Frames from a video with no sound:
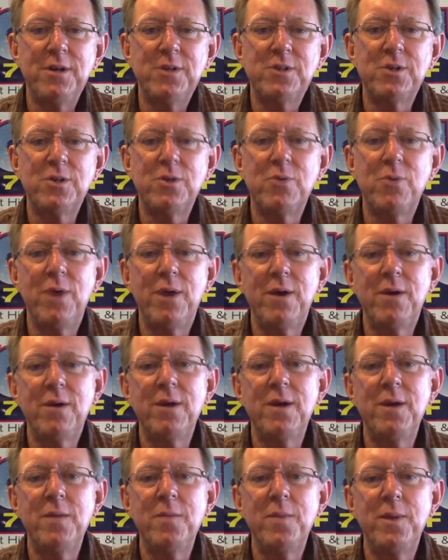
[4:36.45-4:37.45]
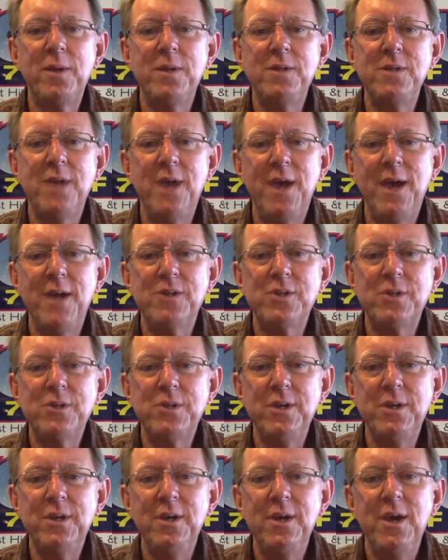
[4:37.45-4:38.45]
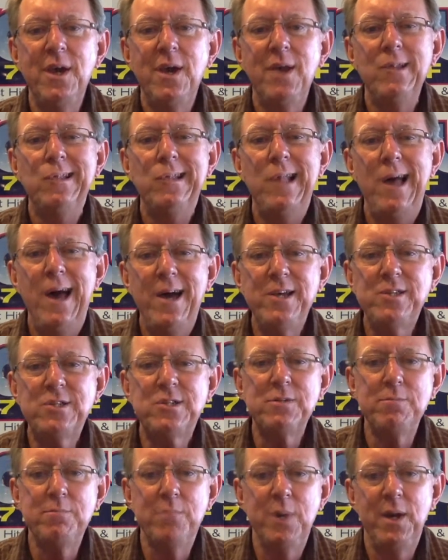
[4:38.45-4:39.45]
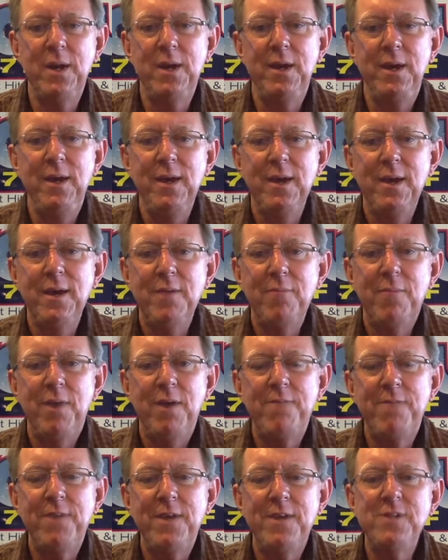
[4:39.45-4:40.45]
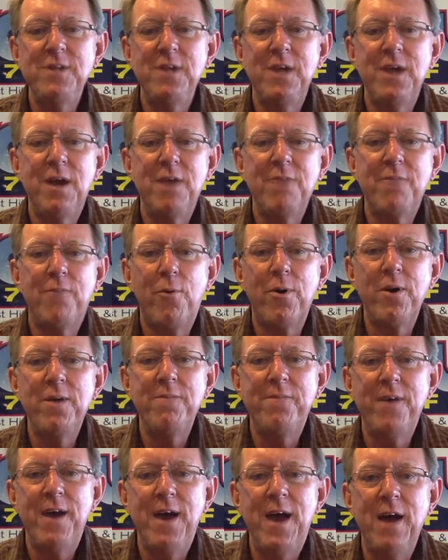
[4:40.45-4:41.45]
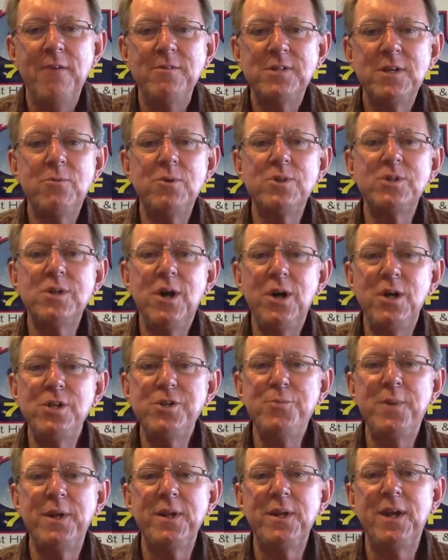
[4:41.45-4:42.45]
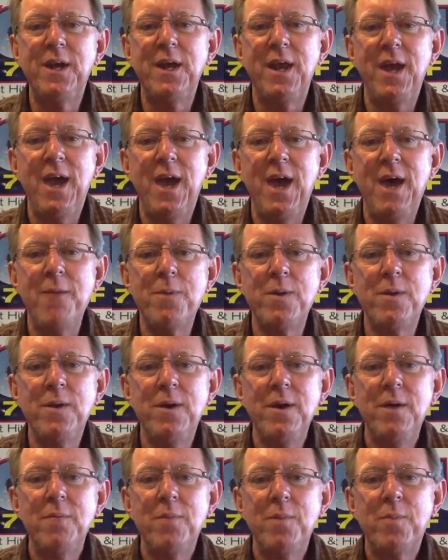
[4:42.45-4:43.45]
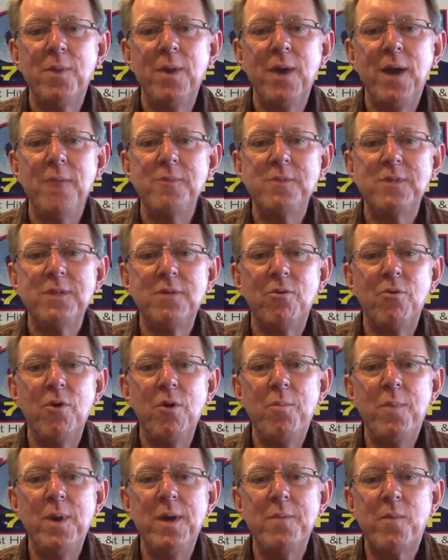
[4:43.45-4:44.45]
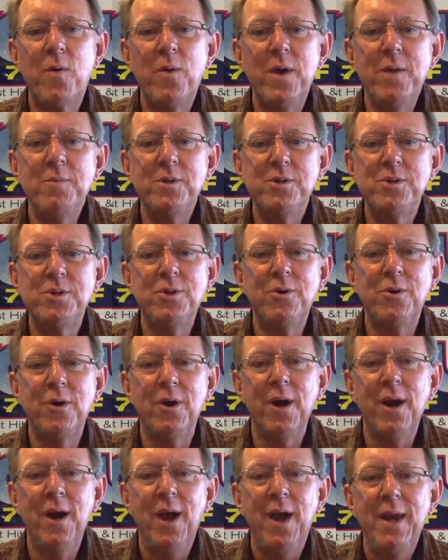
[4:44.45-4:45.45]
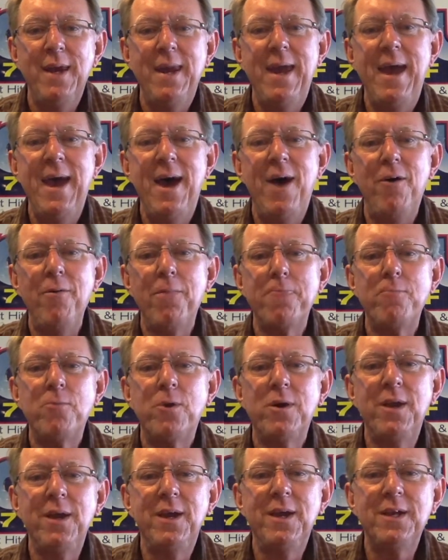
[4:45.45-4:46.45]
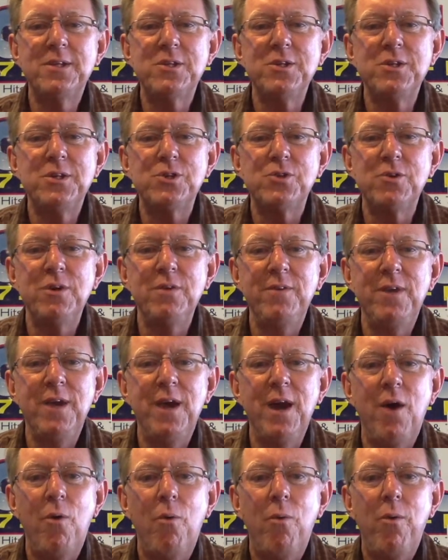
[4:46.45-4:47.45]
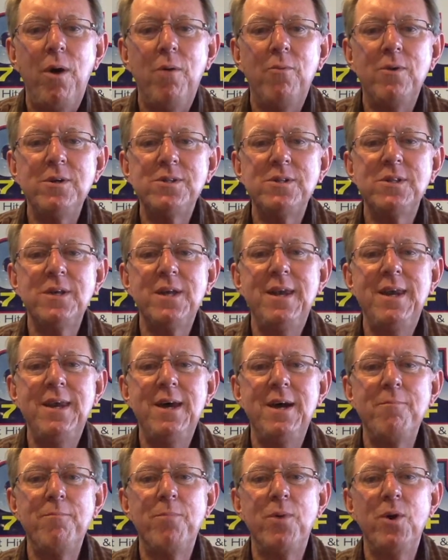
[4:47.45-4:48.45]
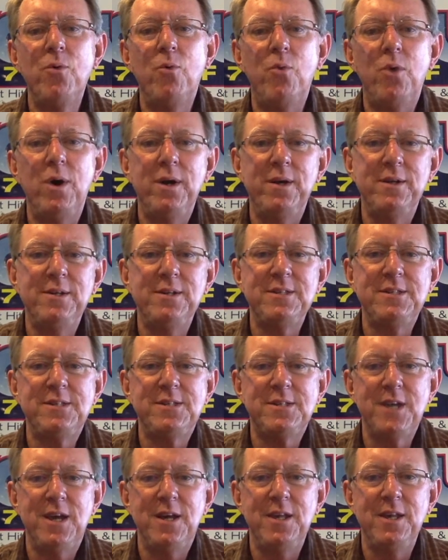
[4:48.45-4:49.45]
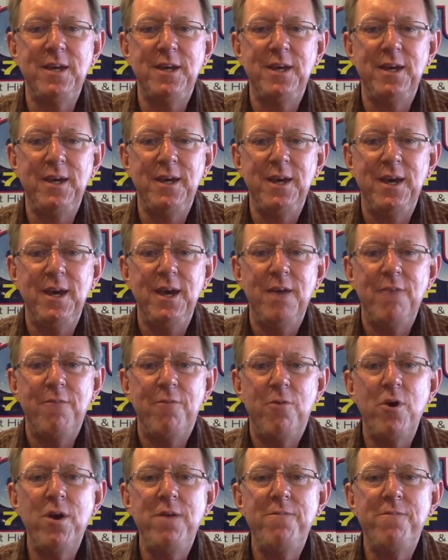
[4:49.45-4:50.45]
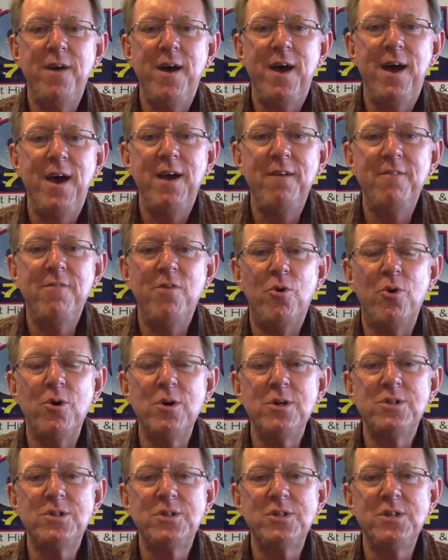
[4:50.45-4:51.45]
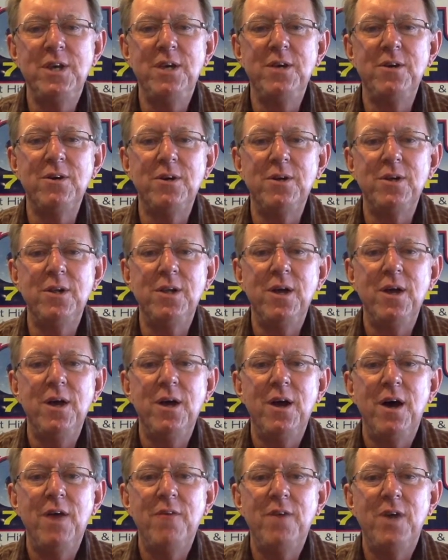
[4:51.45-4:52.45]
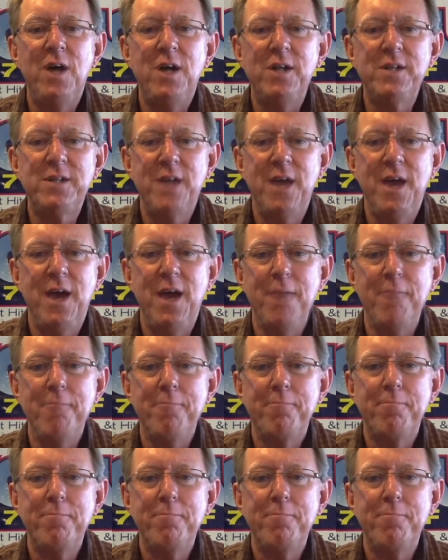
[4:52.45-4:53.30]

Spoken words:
So the record companies actually lost money by phasing out 45s. It was ultimately going to happen, but perhaps they were a bit premature. Now, we're going to get to the trivia. What was the number one selling 45 or single of all time?